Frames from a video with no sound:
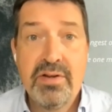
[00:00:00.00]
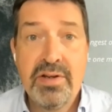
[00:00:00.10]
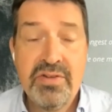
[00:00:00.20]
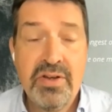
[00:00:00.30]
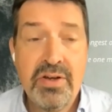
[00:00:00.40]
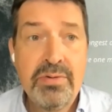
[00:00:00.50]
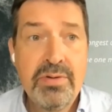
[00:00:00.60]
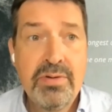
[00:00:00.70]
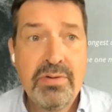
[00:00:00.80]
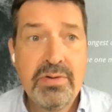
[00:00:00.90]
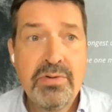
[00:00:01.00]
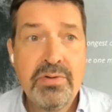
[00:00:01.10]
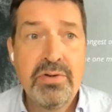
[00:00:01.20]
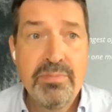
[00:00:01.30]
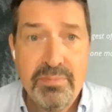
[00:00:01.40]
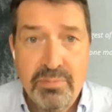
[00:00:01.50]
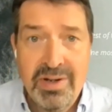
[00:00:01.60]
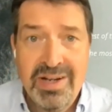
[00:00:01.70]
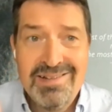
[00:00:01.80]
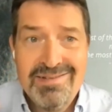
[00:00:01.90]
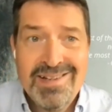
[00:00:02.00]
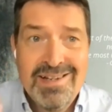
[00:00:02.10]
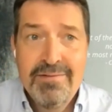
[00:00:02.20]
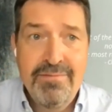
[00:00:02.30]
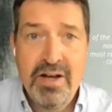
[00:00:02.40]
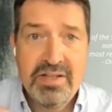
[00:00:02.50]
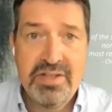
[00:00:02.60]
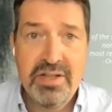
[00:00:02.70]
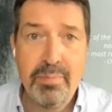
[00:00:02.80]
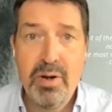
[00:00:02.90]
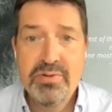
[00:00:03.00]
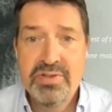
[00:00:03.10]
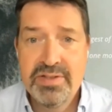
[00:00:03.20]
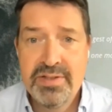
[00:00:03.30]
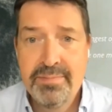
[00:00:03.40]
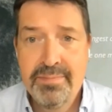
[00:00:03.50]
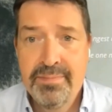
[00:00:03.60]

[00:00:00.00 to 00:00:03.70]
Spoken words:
it on its own, or can you really fasten the process?